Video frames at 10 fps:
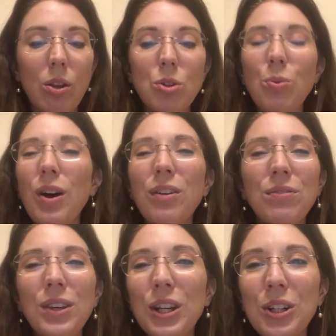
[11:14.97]
12
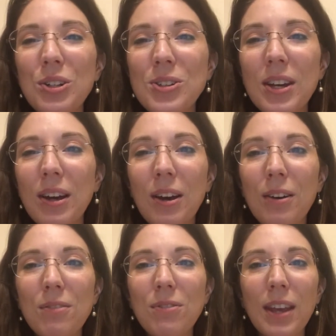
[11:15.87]
years
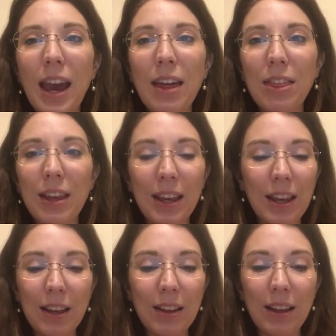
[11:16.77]
of Catholic
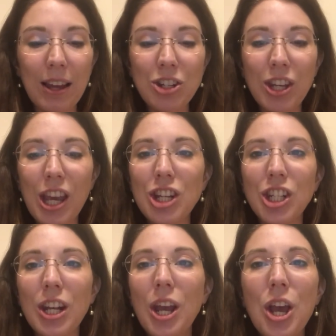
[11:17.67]

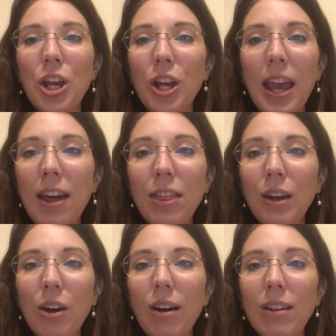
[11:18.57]
education, Catholic
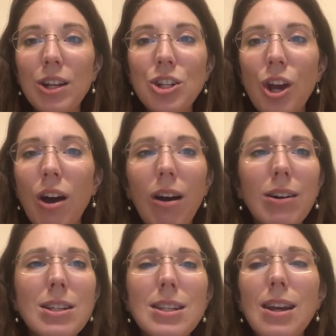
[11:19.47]
college,
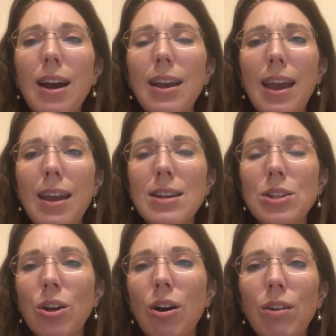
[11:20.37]
RCIA as
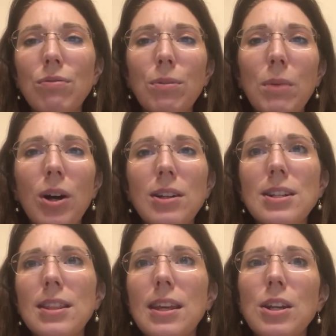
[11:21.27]
a confirmand
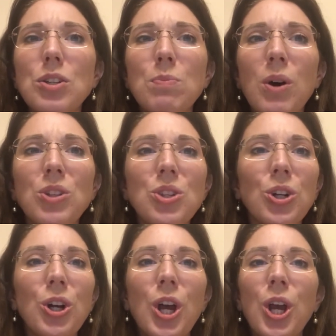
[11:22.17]
and then a
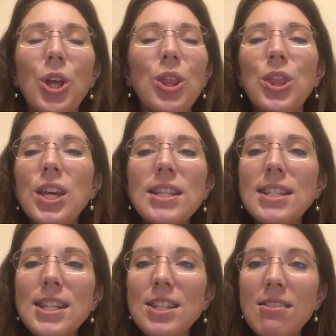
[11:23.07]
sponsor, this
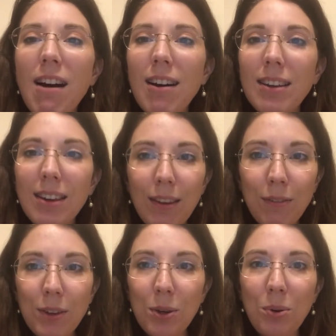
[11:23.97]
does not
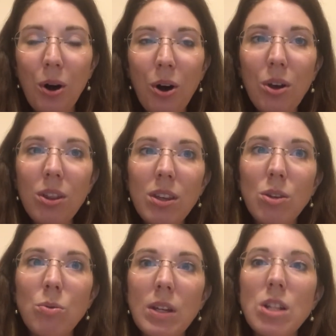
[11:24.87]
give you all that
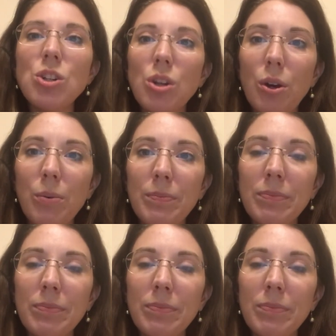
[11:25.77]
you need to know.